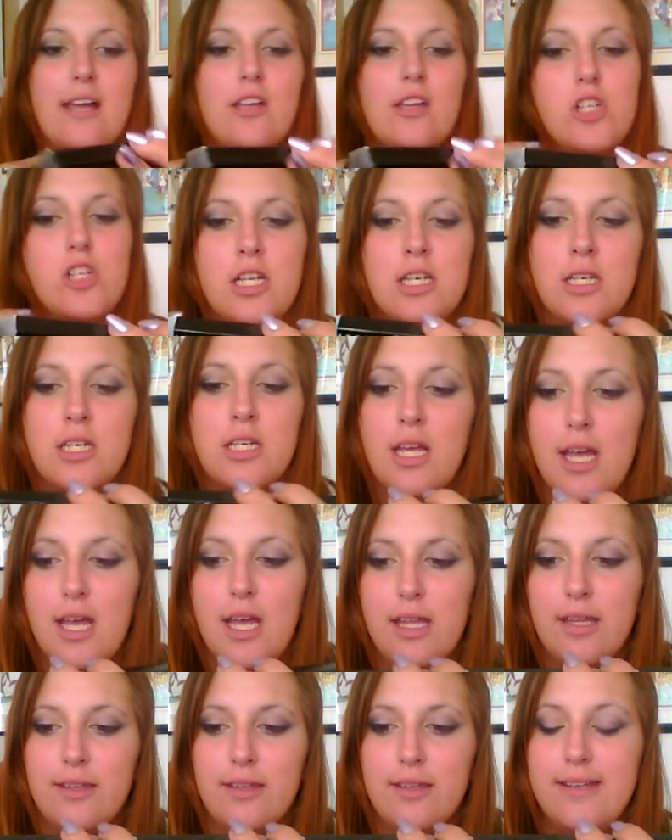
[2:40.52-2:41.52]
Collection.
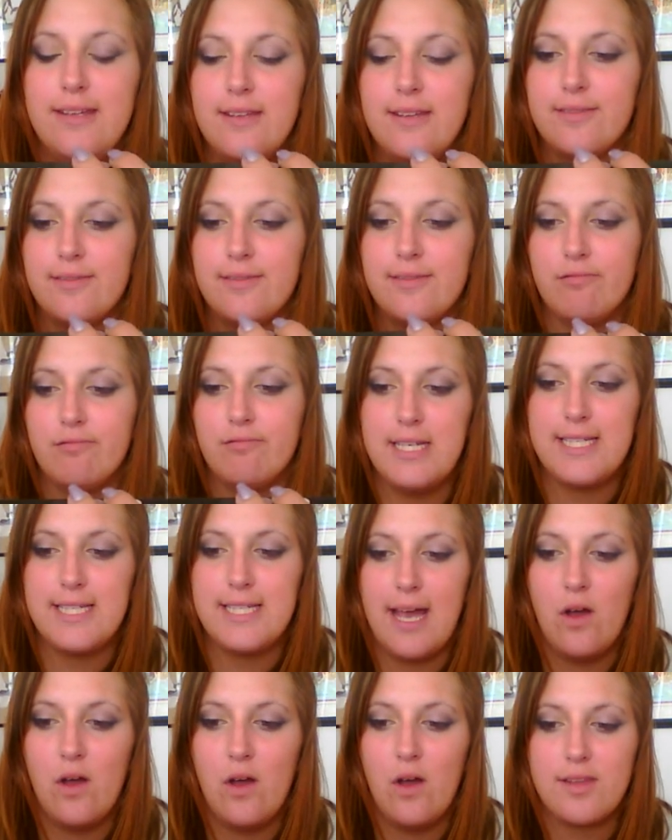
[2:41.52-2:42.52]
These
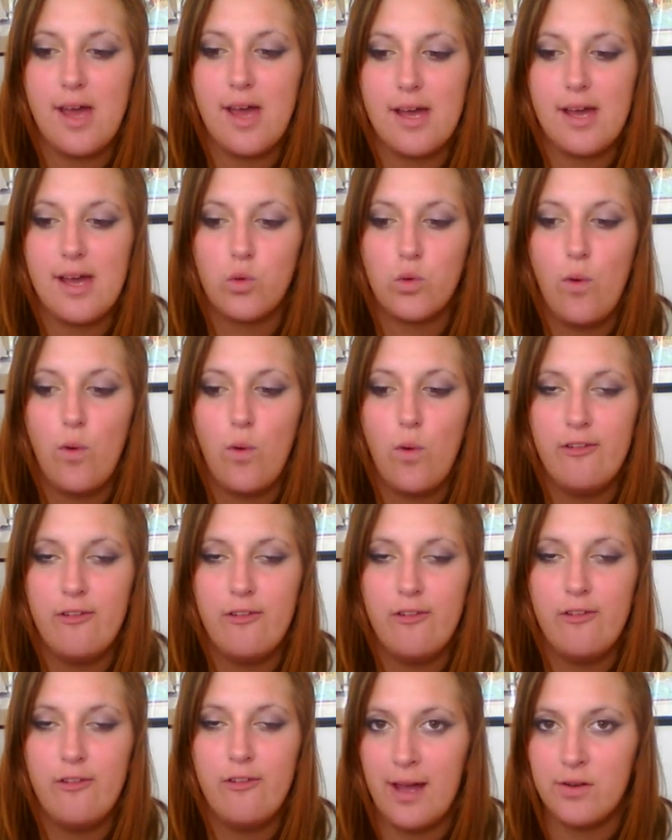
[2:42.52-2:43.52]
retails at
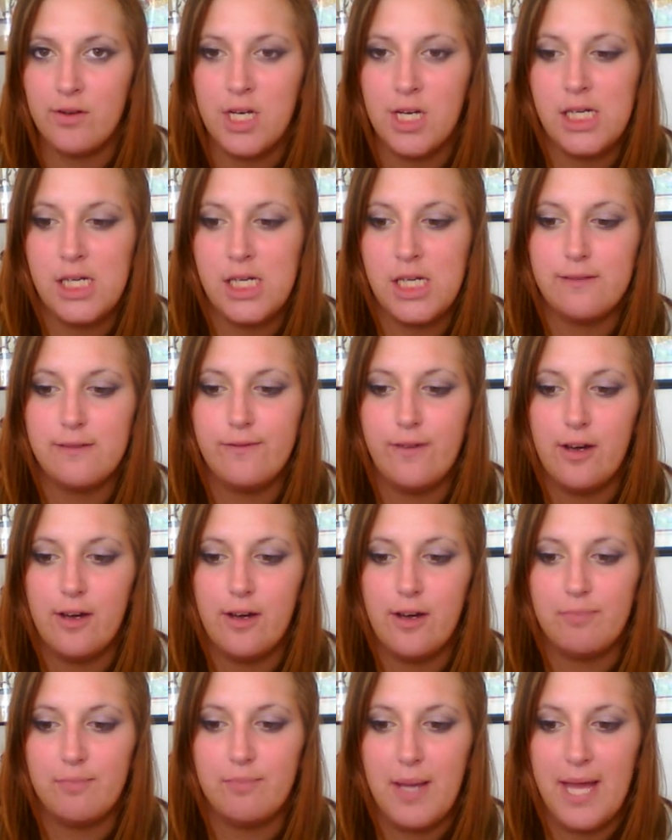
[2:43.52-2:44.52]

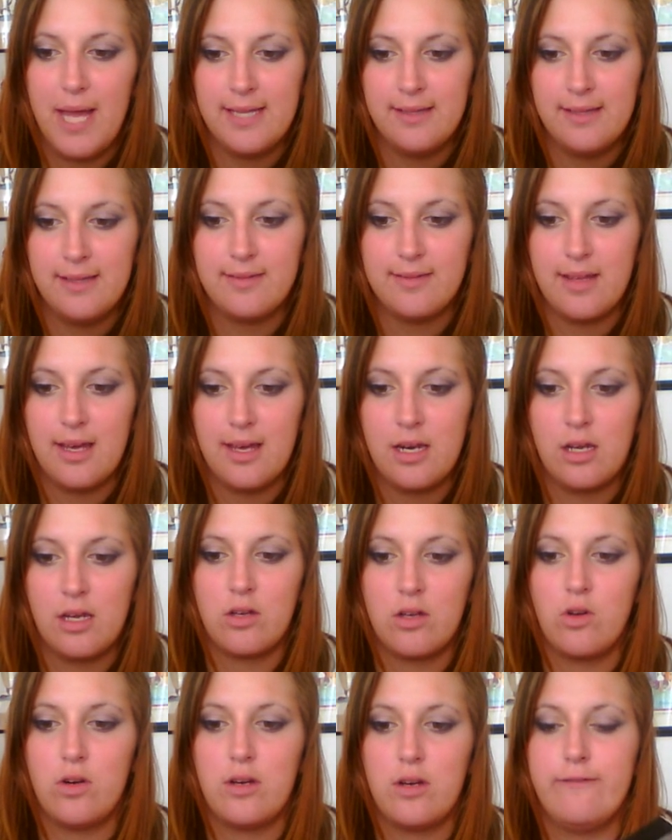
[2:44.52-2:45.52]
£12.95, and
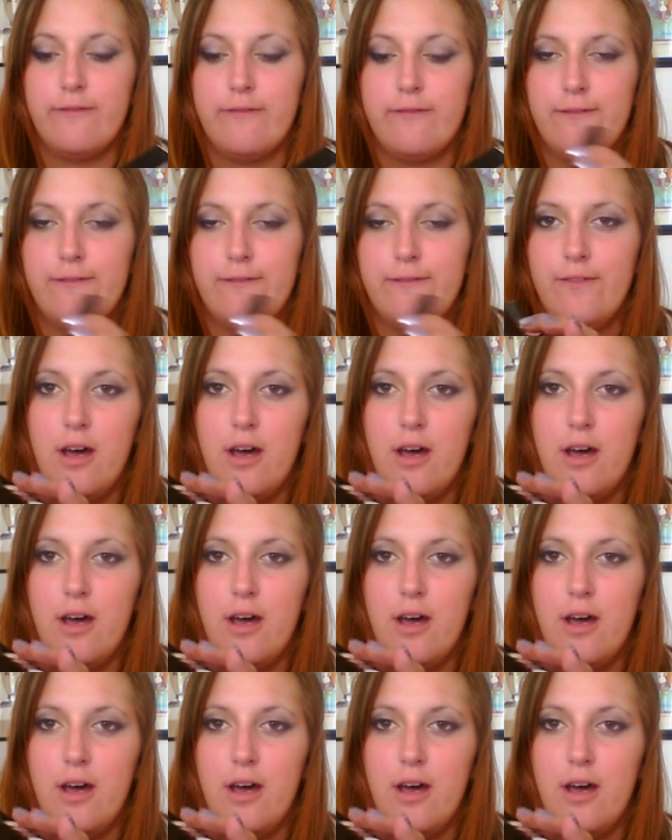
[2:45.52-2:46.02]
I got it for